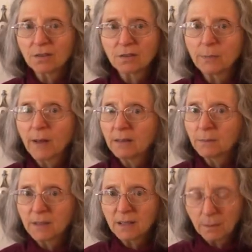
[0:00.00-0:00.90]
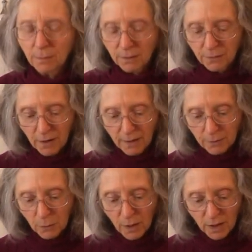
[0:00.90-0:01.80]
There's bound to be something for
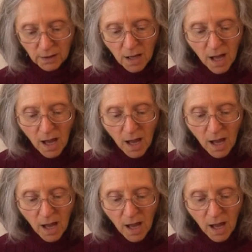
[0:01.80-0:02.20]
everyone.